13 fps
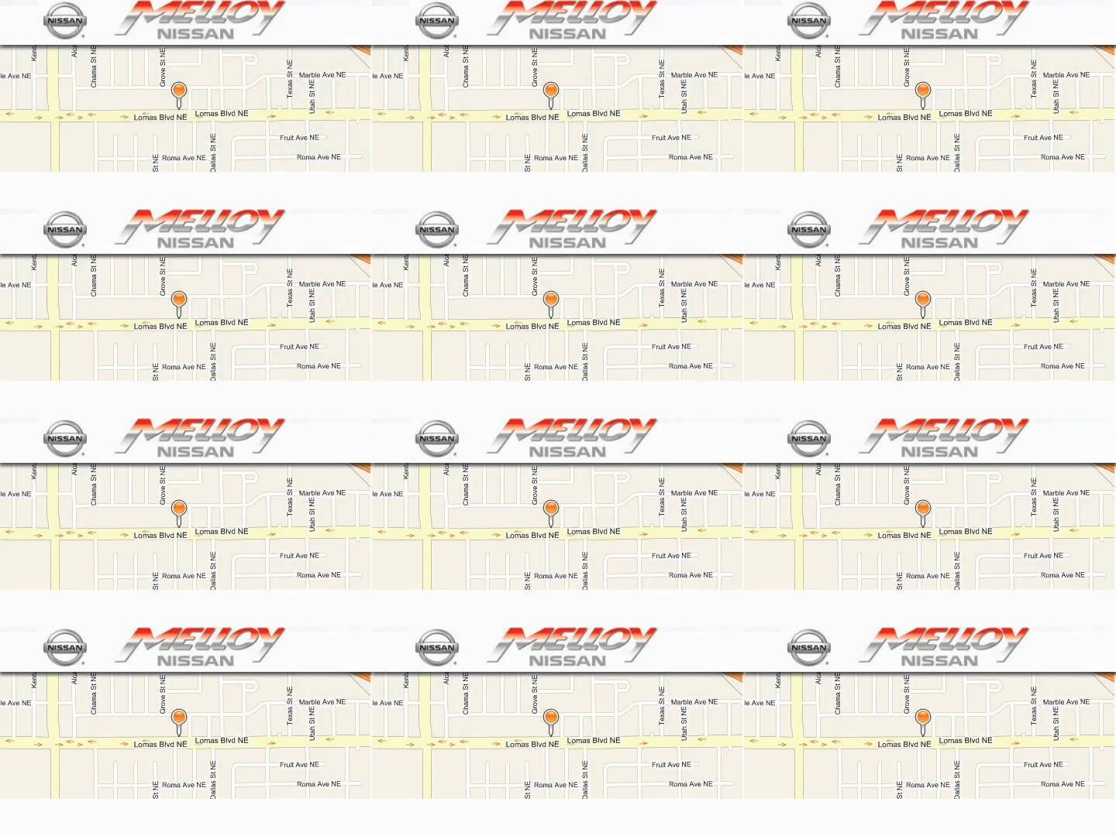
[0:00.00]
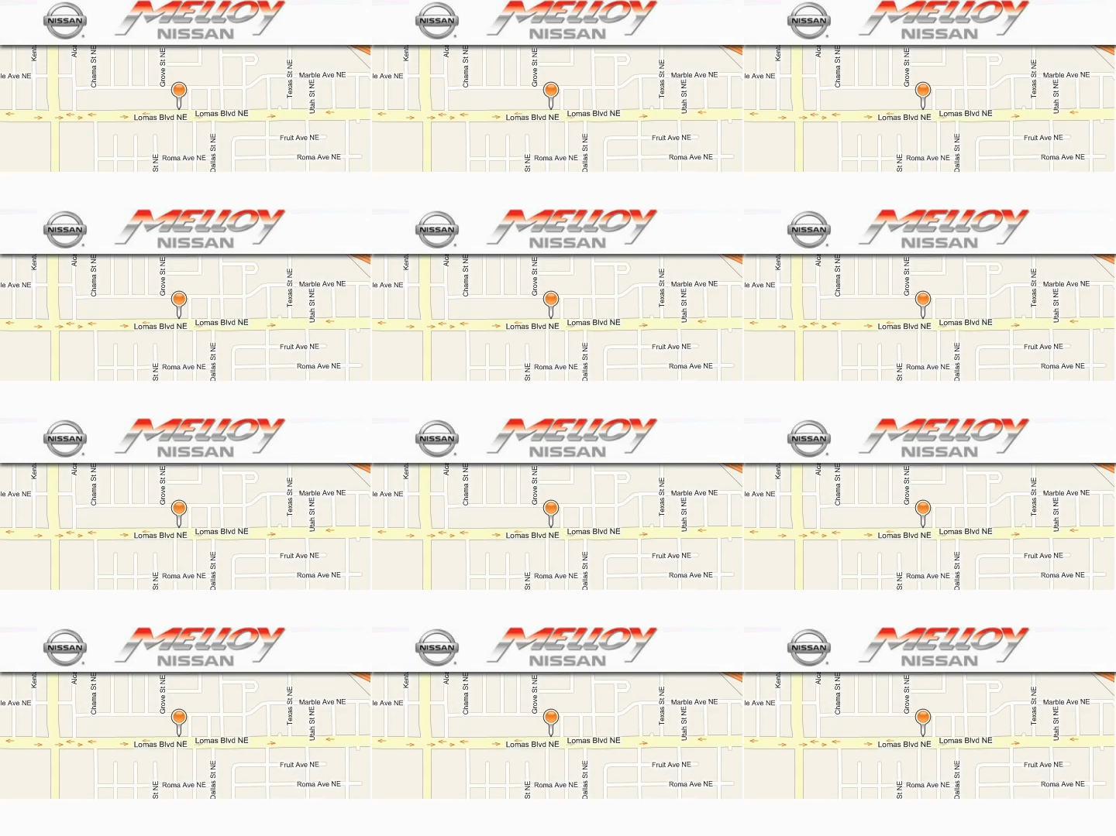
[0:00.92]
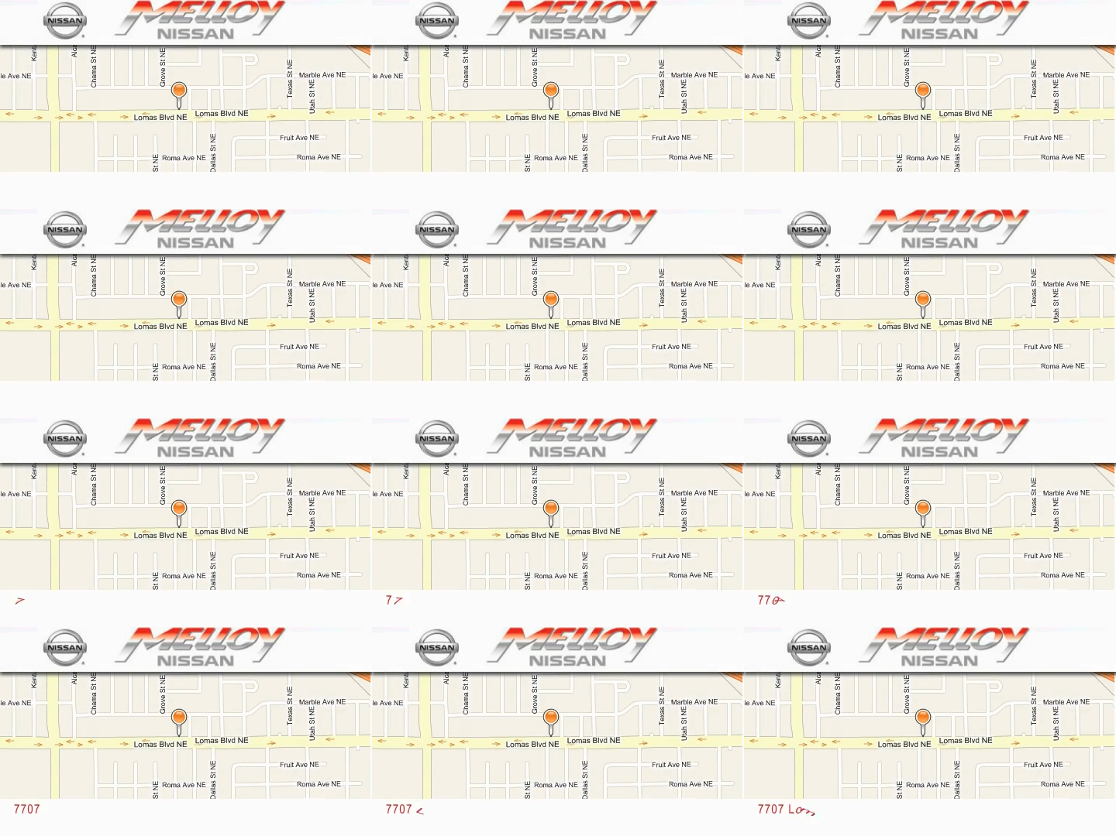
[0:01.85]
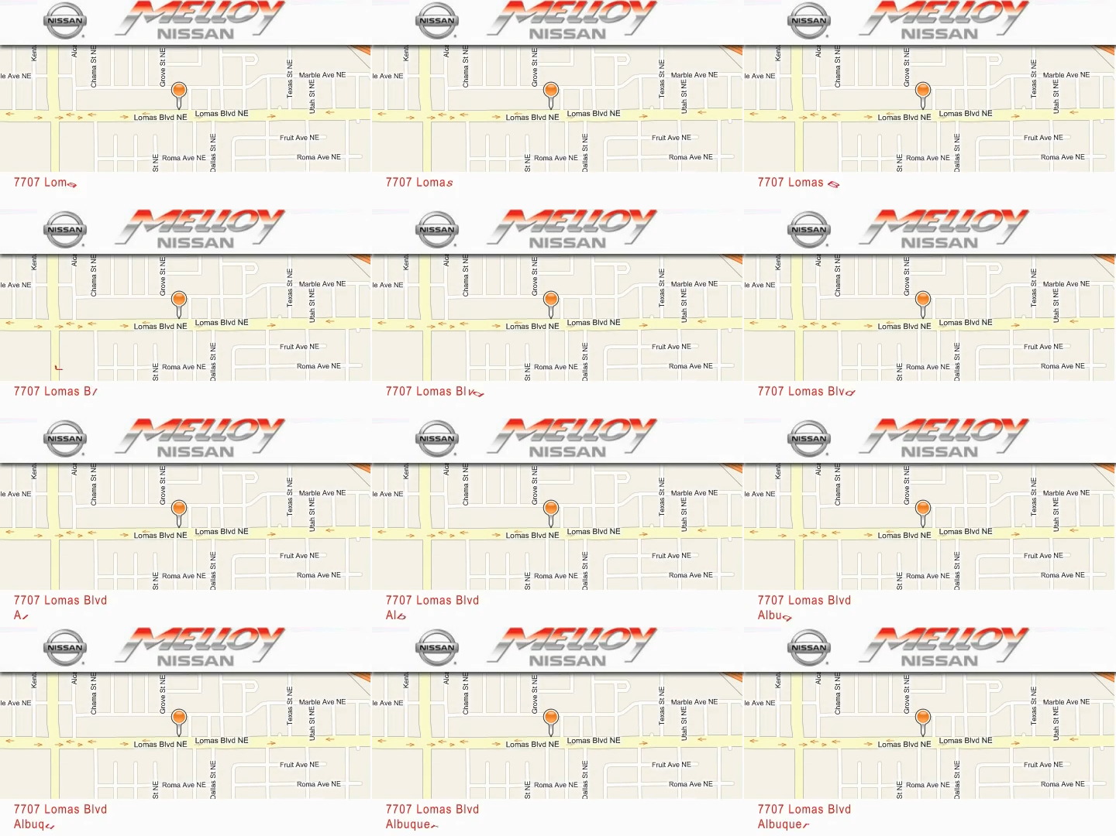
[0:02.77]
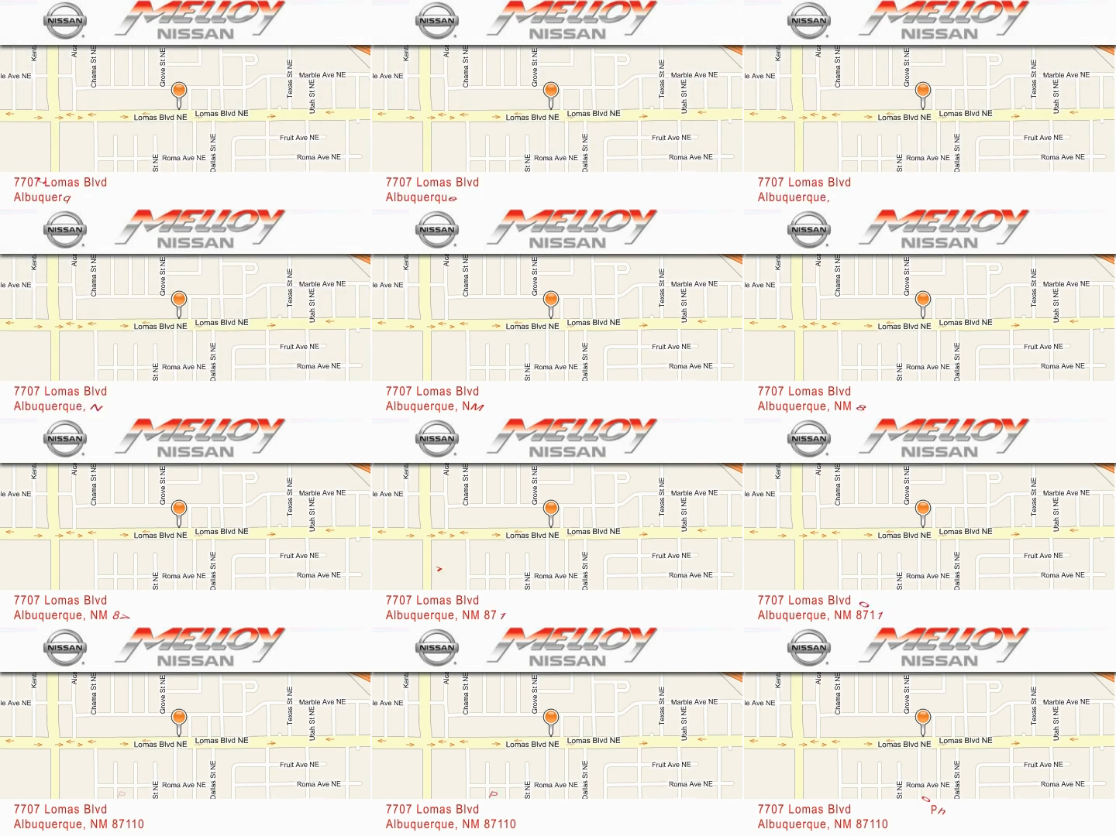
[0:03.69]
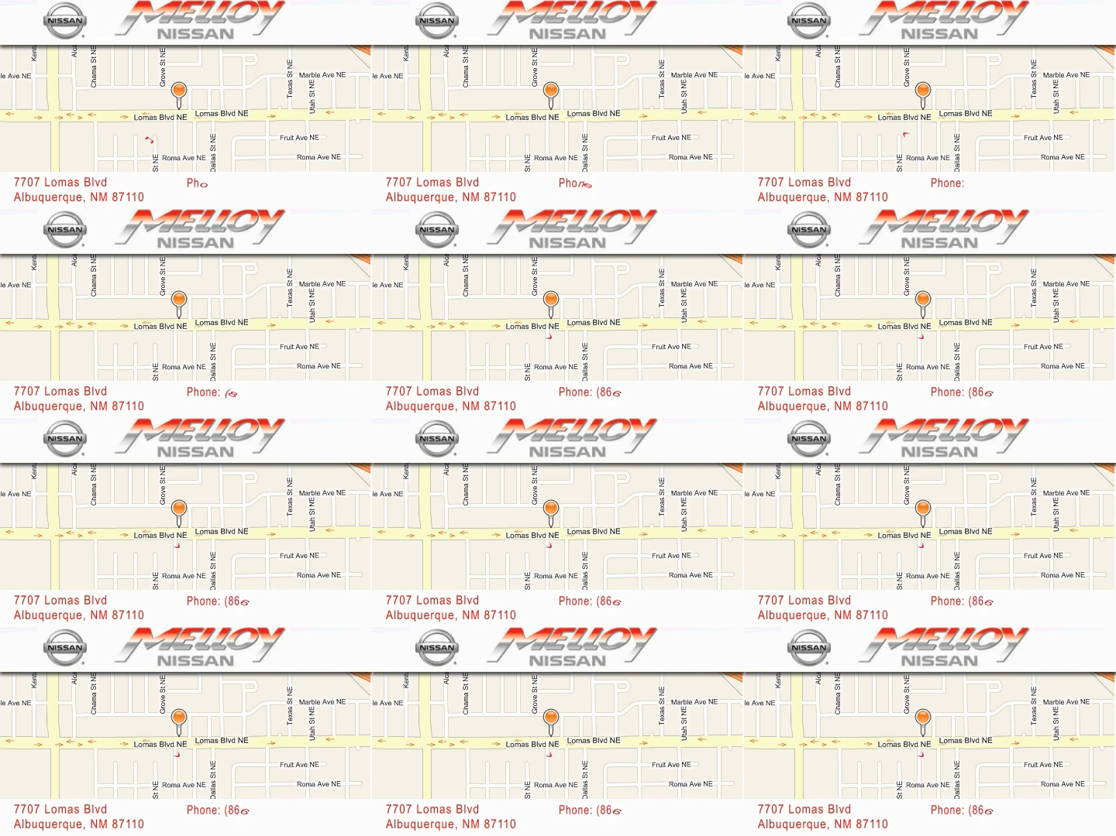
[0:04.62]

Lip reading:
[unreadable: no face in view]